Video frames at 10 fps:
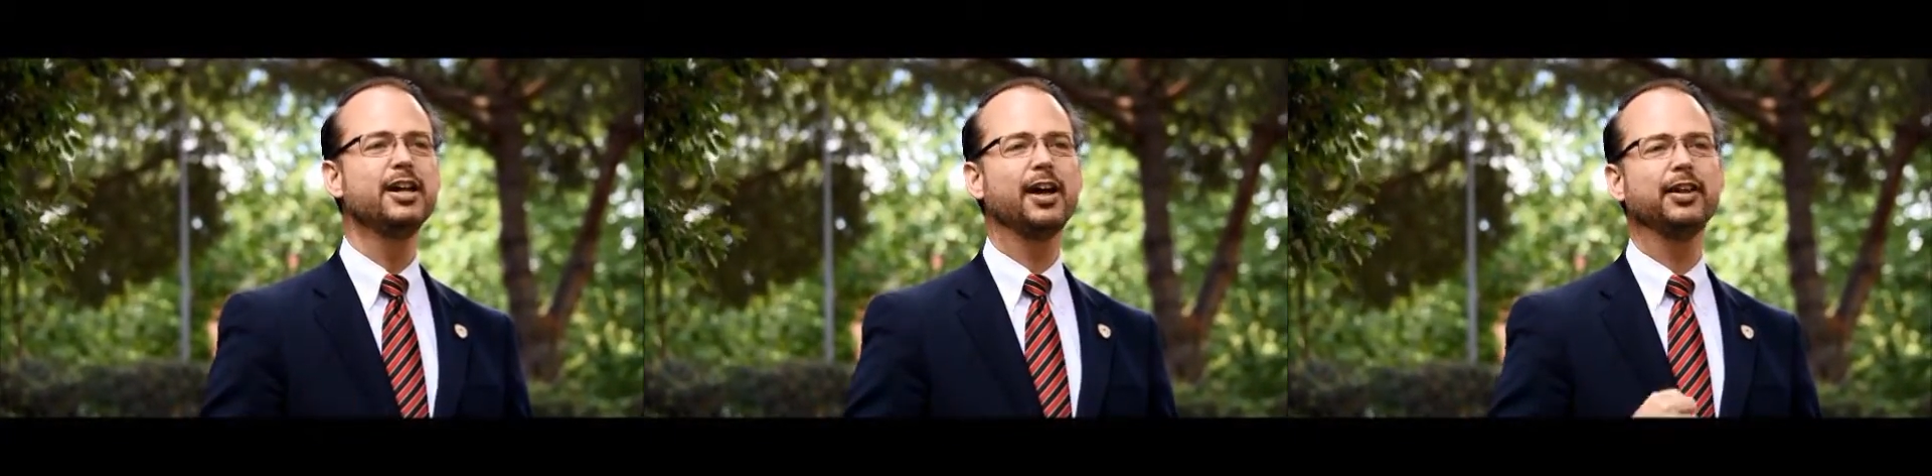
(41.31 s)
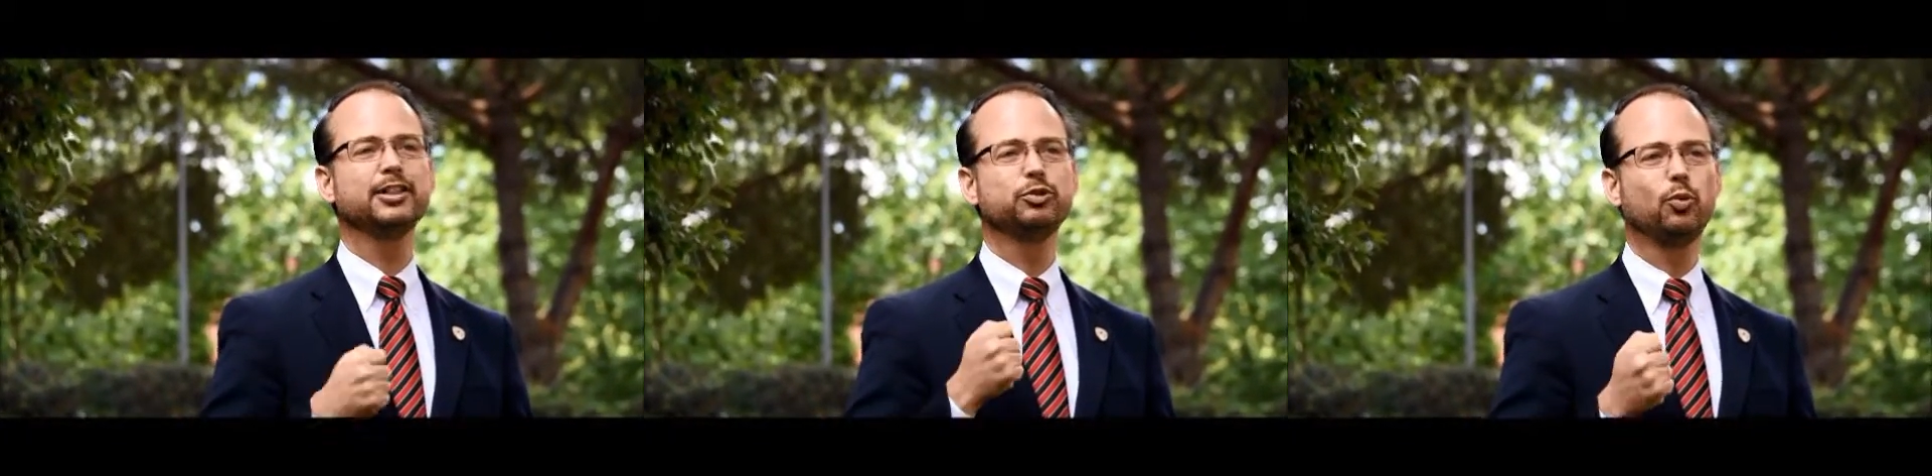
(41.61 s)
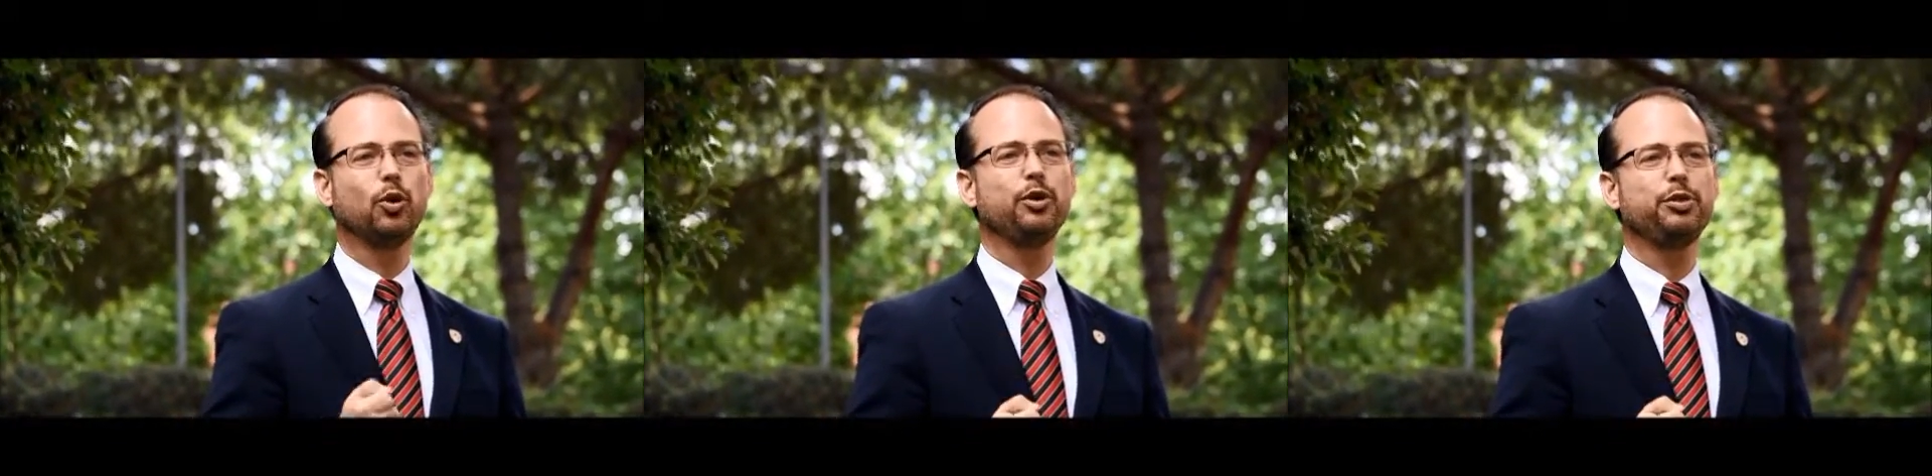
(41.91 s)
and that it's
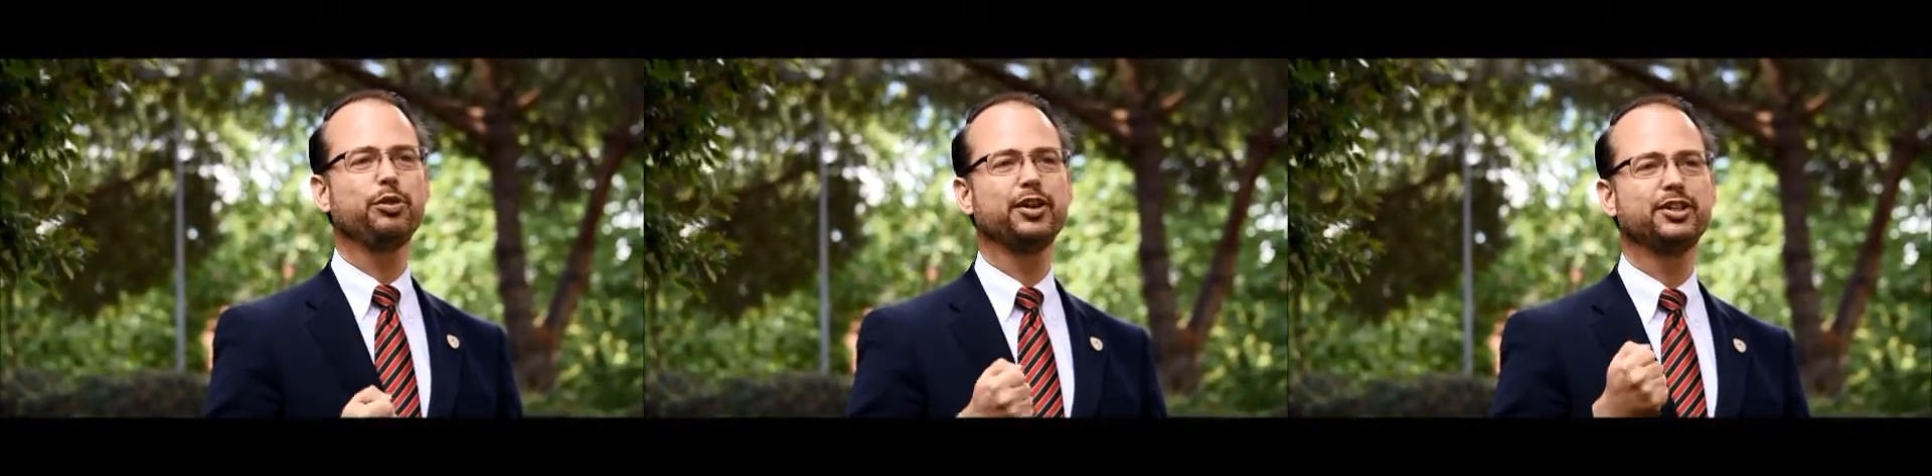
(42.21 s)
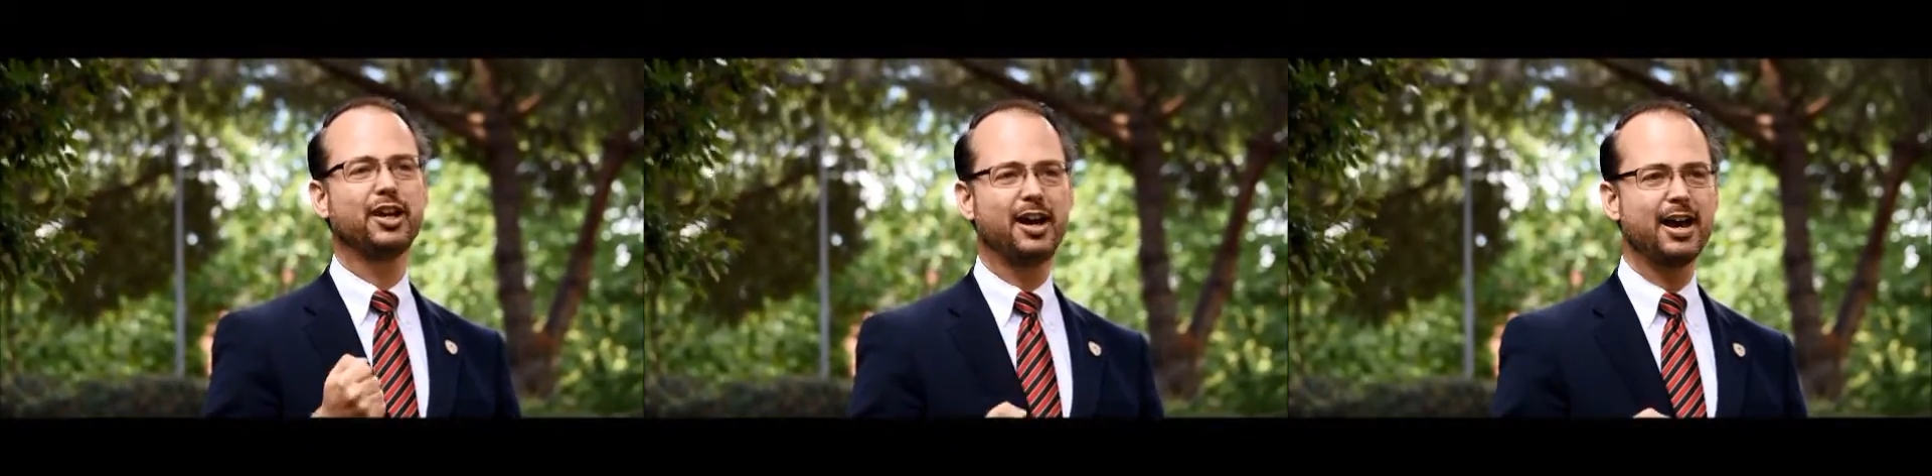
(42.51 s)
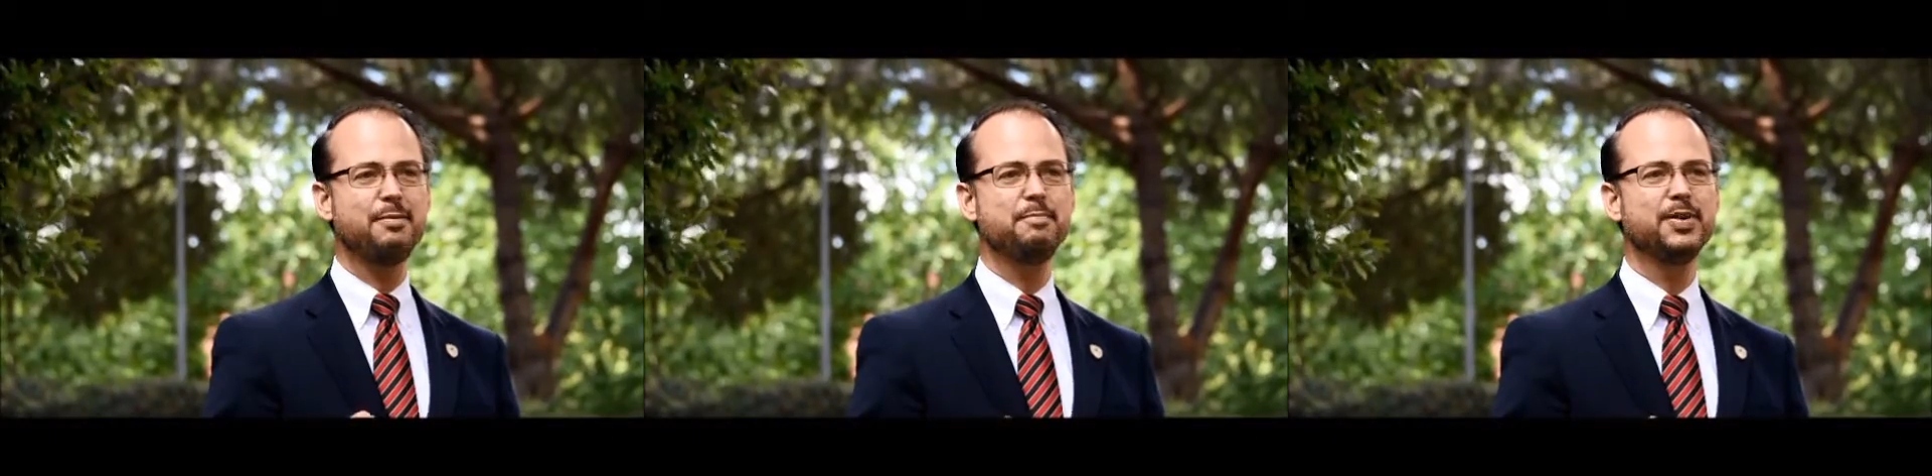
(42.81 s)
worth the
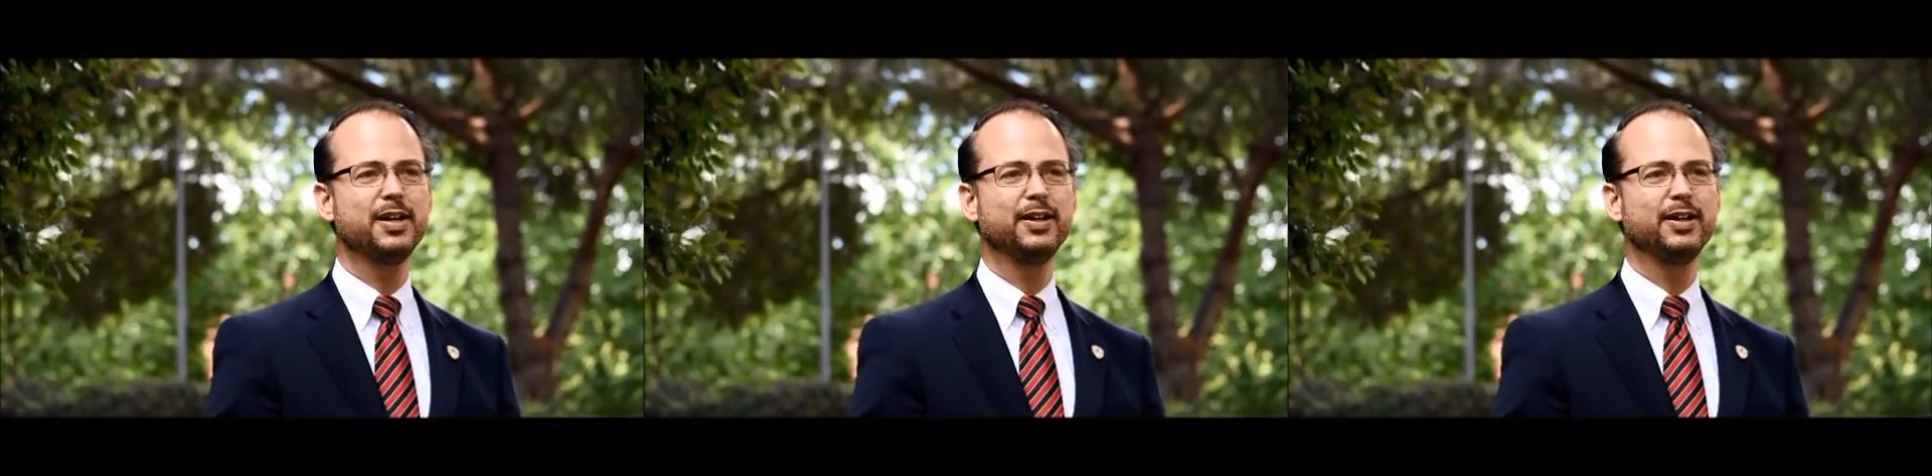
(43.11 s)
time